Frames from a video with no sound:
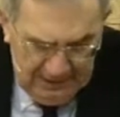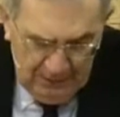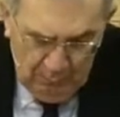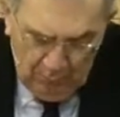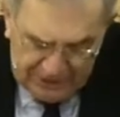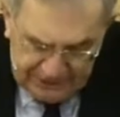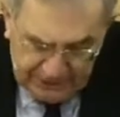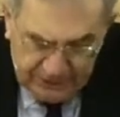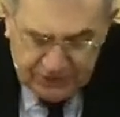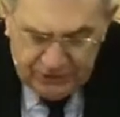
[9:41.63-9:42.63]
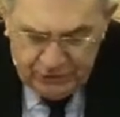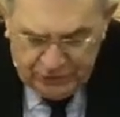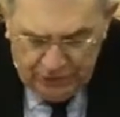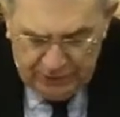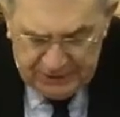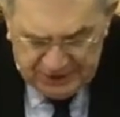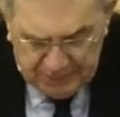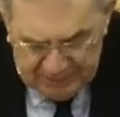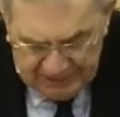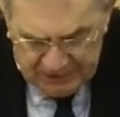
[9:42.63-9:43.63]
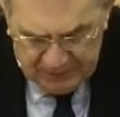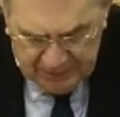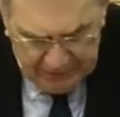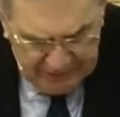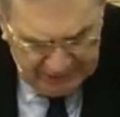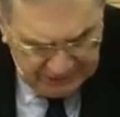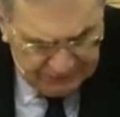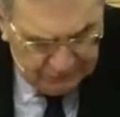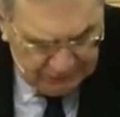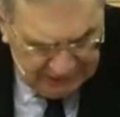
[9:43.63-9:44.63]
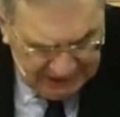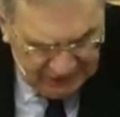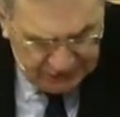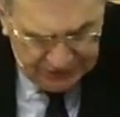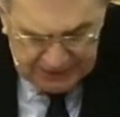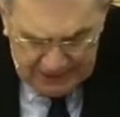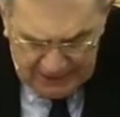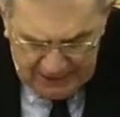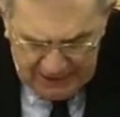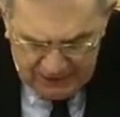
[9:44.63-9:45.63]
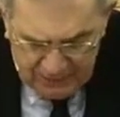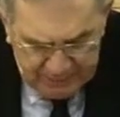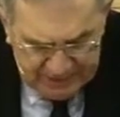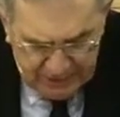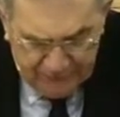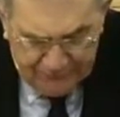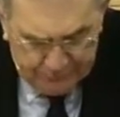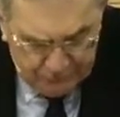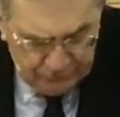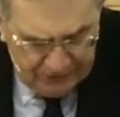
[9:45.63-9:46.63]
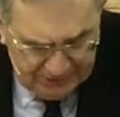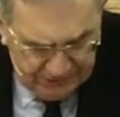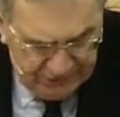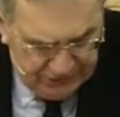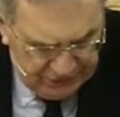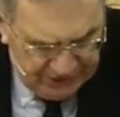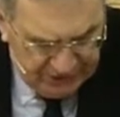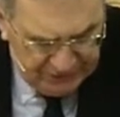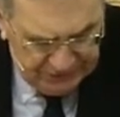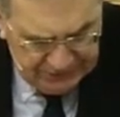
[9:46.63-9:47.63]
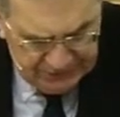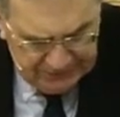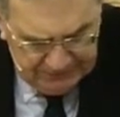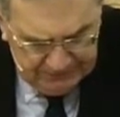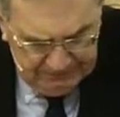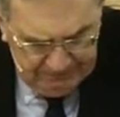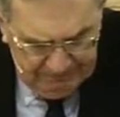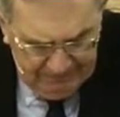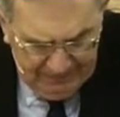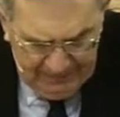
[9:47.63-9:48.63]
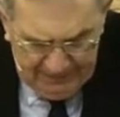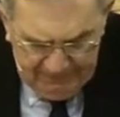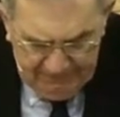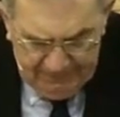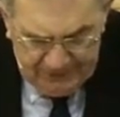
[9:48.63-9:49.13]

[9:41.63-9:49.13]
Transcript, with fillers: One is that John speaks about his vocation to be the forerunner to Jesus. The